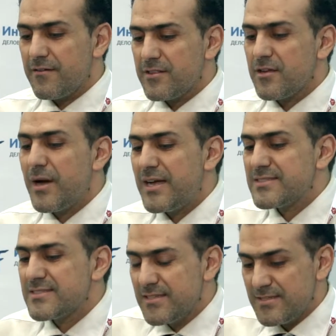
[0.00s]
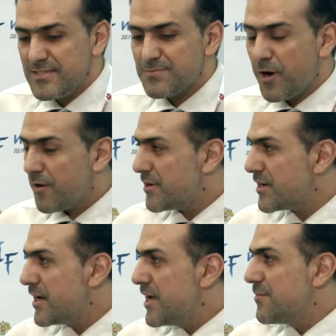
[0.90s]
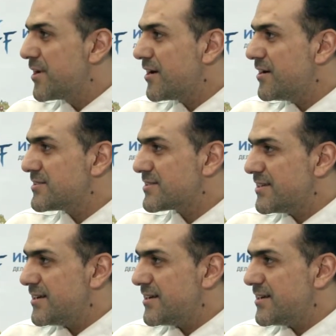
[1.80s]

right now has this power because